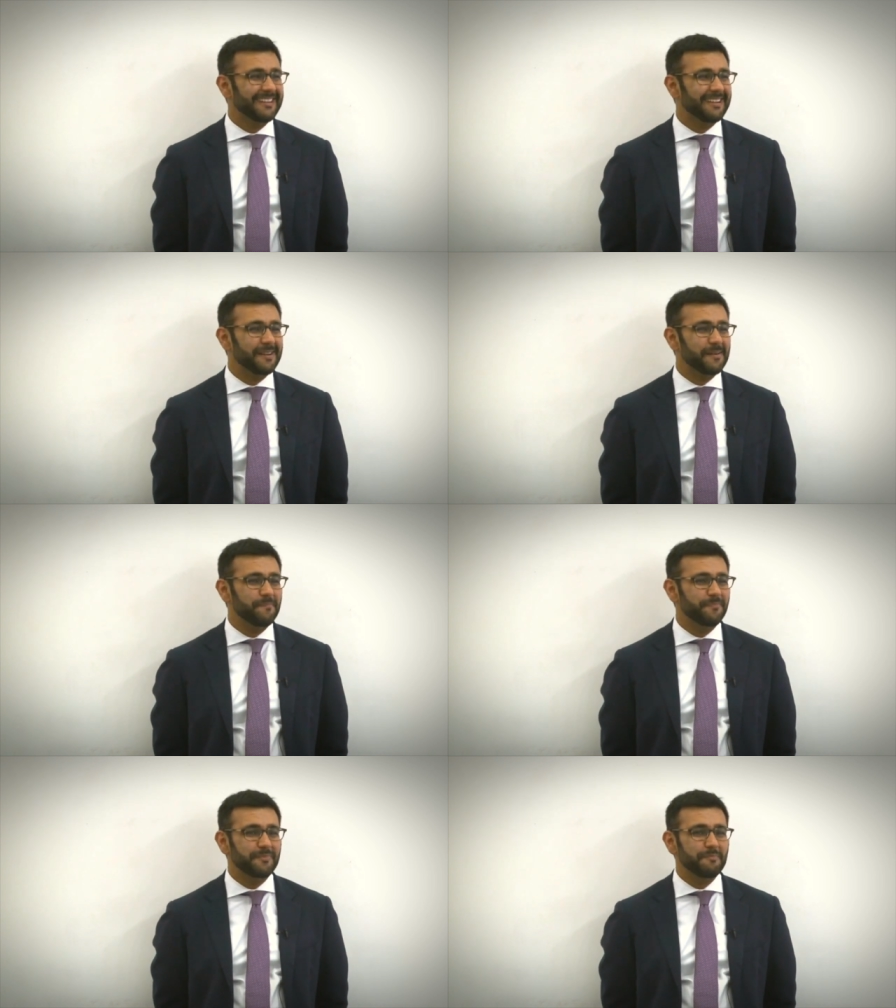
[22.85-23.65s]

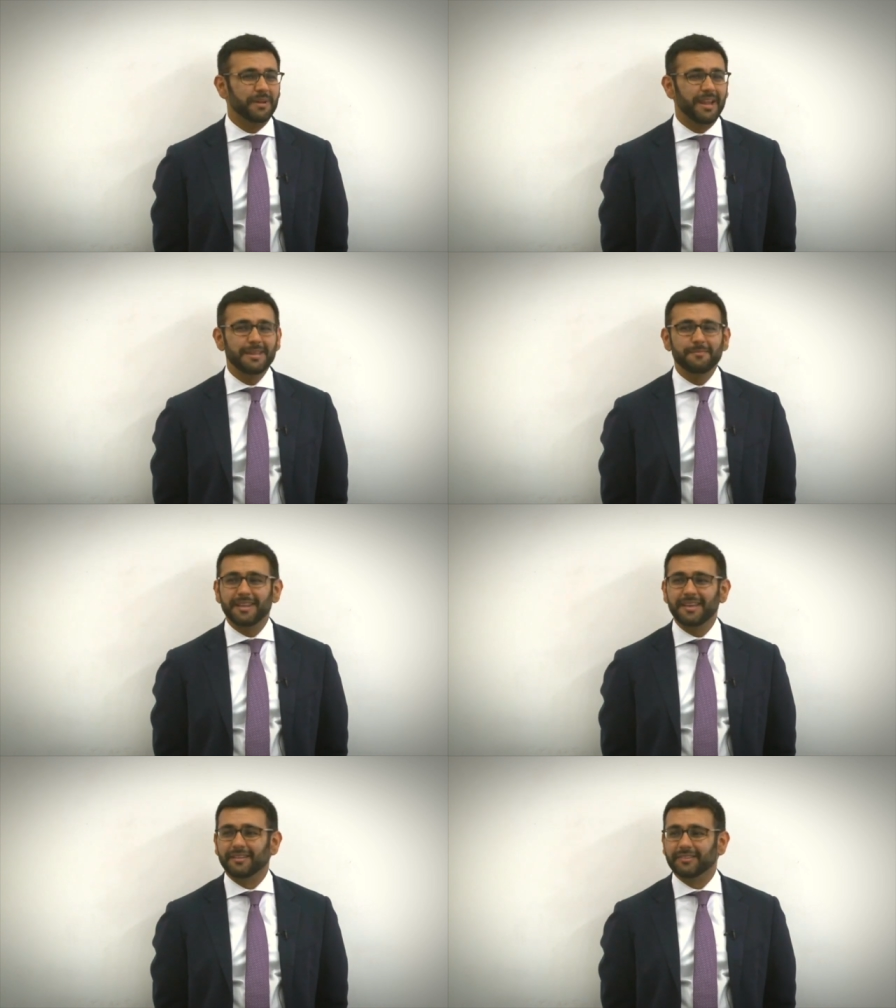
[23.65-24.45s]
Um, but
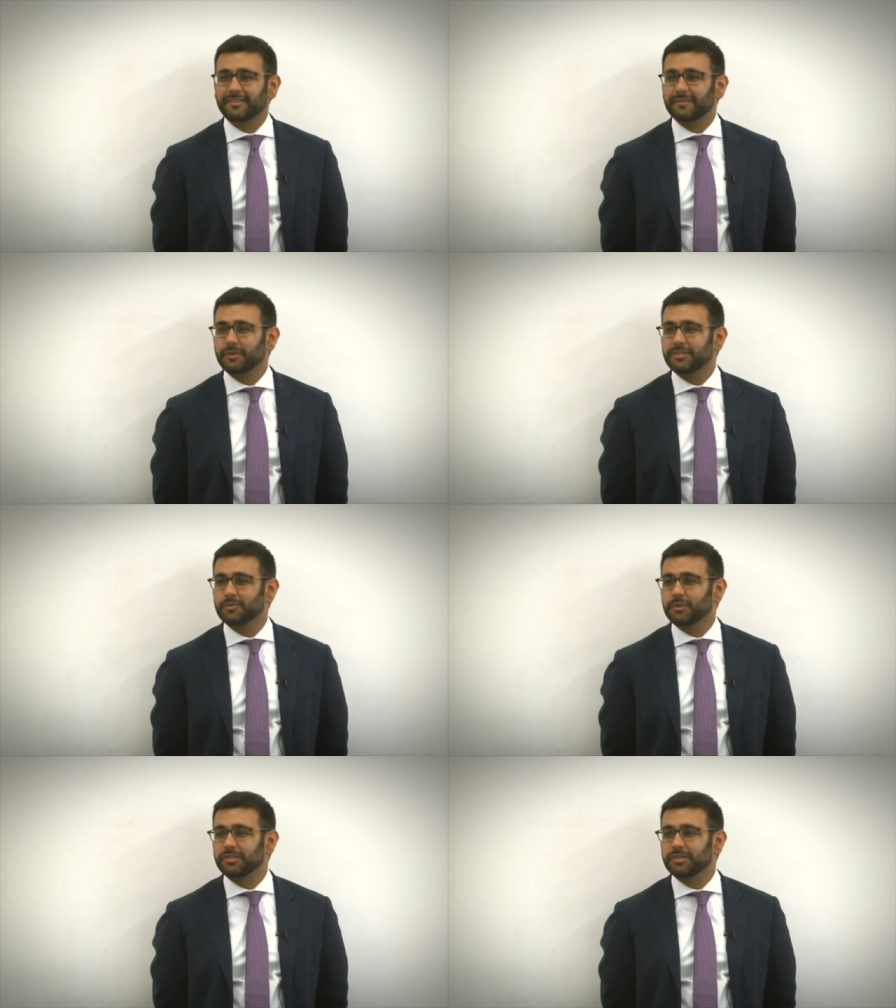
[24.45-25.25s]
anybody else?
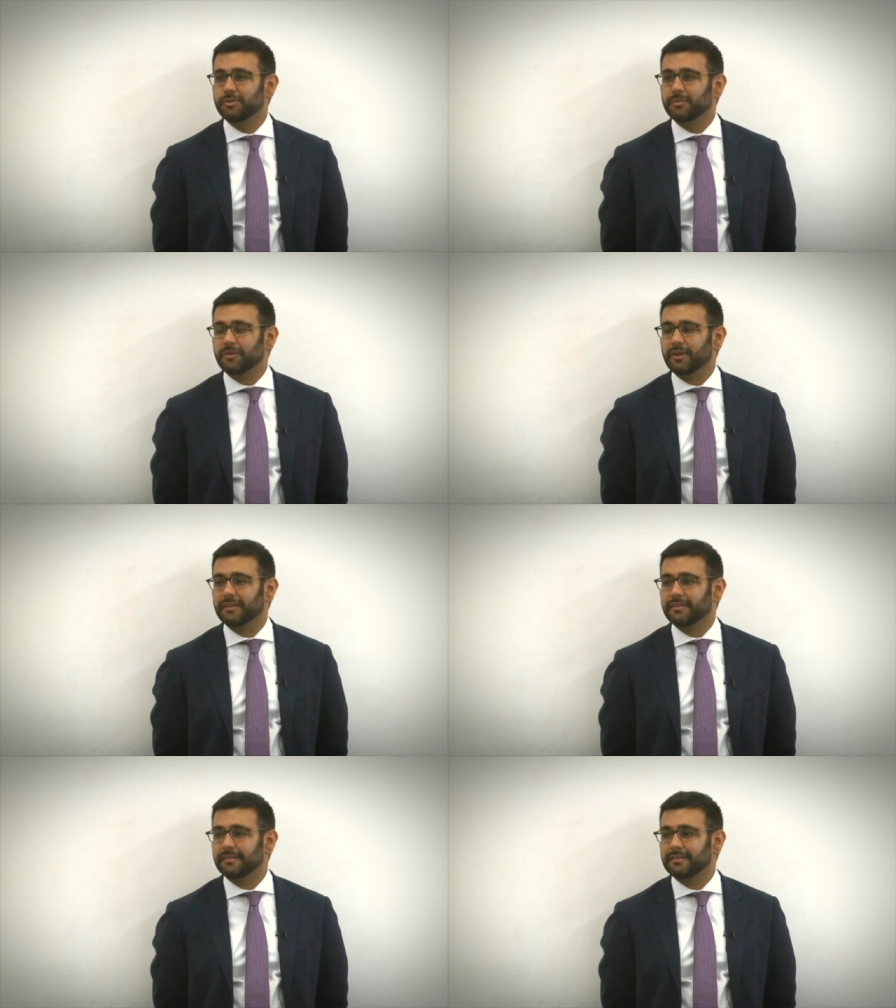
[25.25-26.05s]
What's what's a human right?